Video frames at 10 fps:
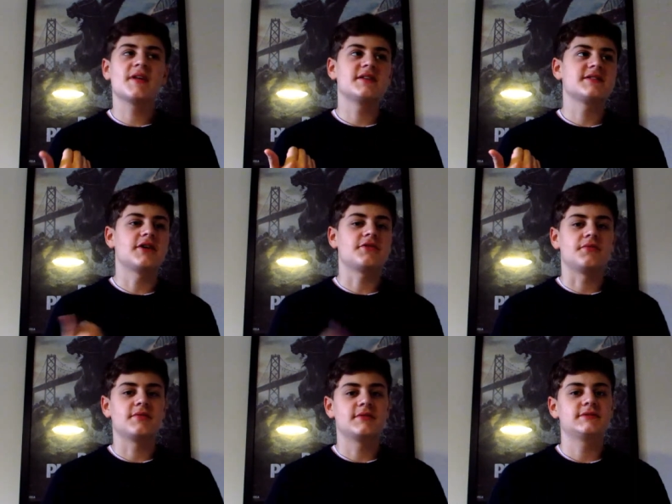So
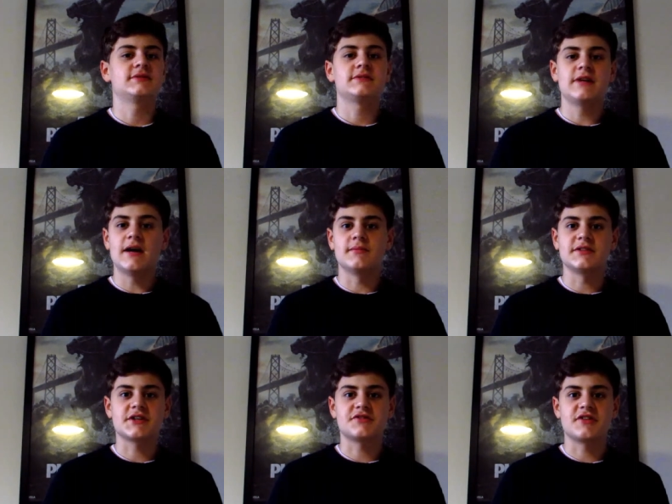yeah, let's
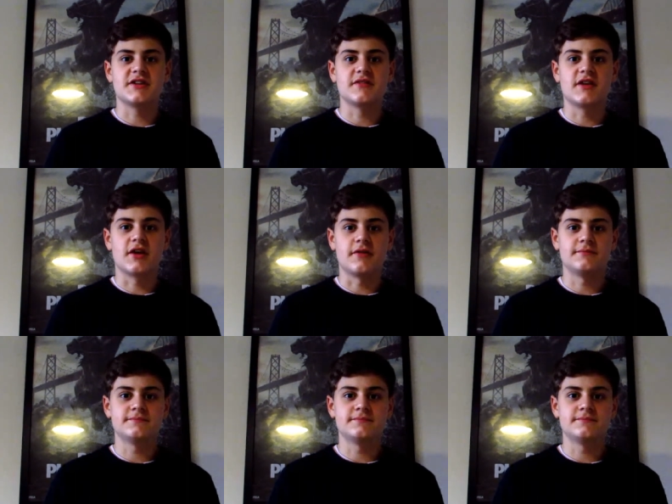get straight into the video.